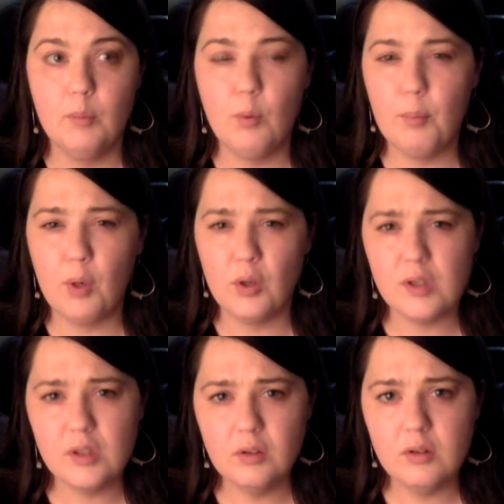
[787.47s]

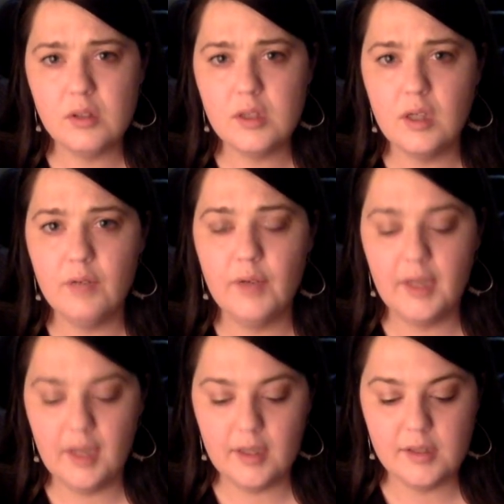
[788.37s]
personal stuff, I
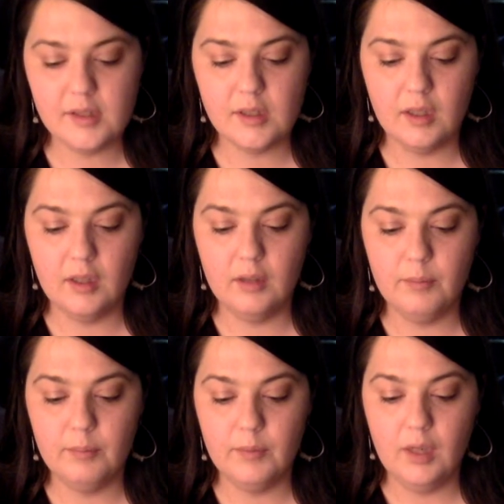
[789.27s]
guess.
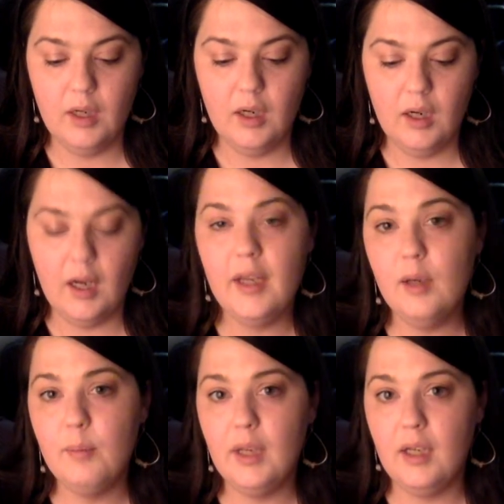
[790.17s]
I
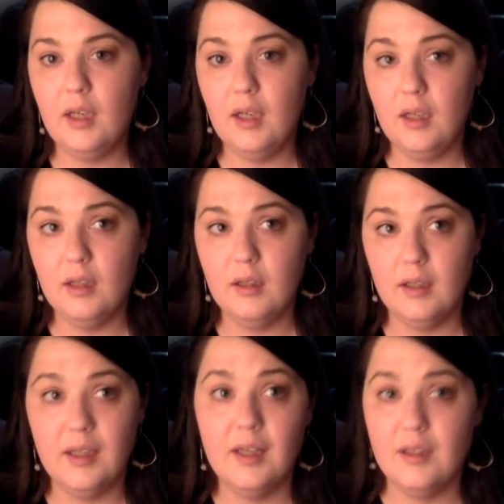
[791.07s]
am
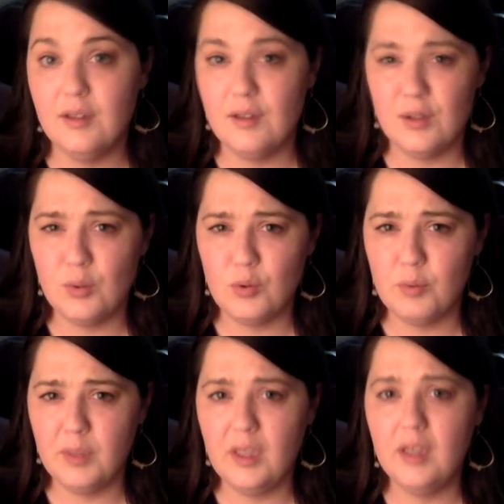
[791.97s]
again, social
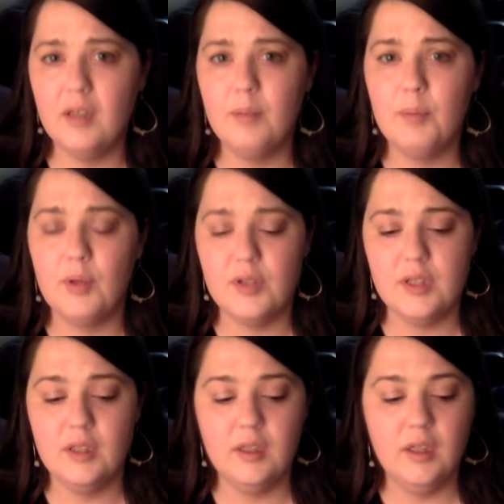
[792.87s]
media
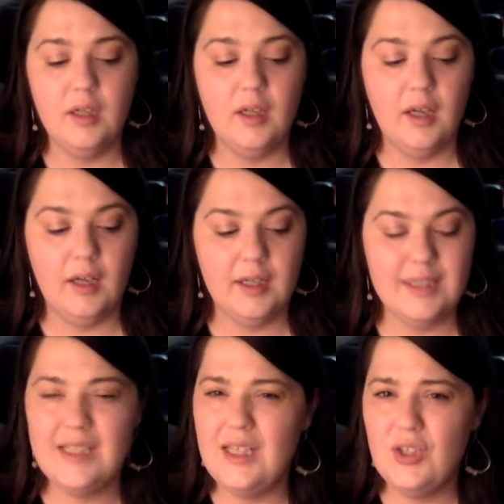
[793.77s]
person, and I
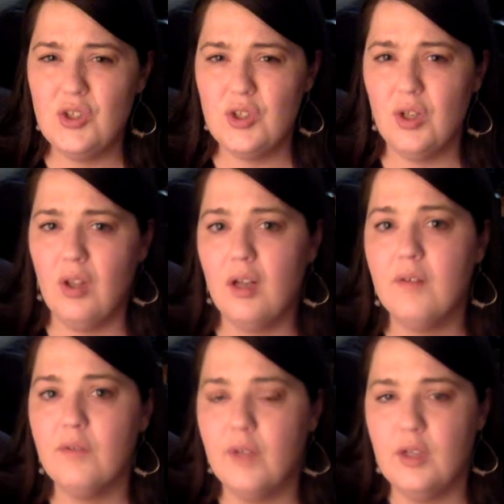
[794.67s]
teach a lot
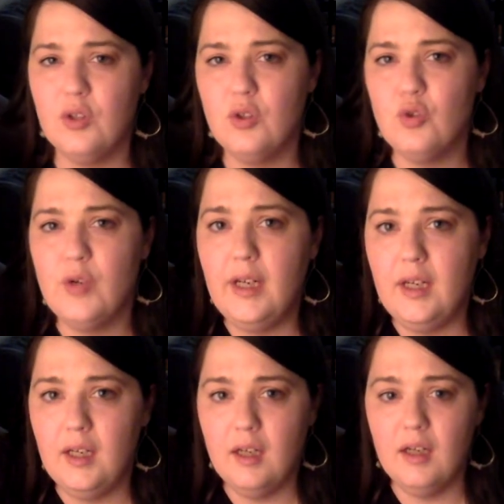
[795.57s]
of like
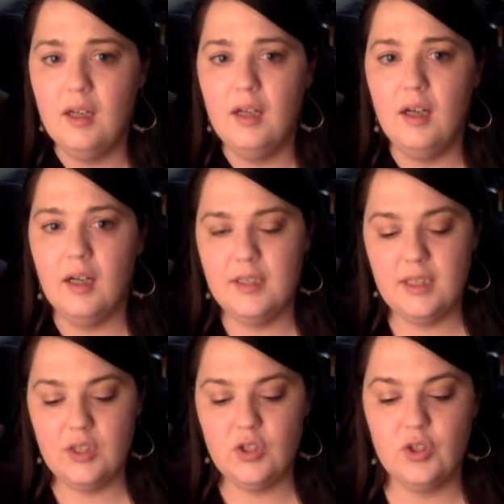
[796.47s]
training. I
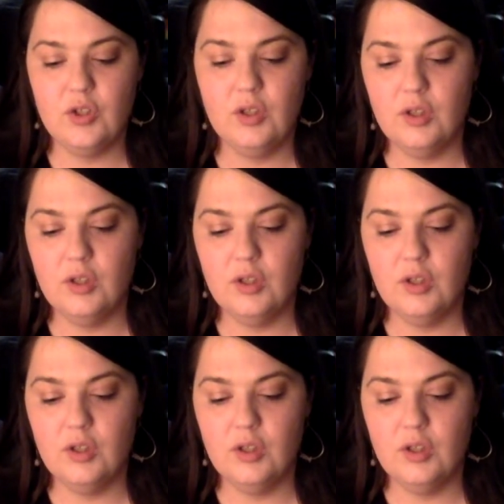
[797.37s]
teach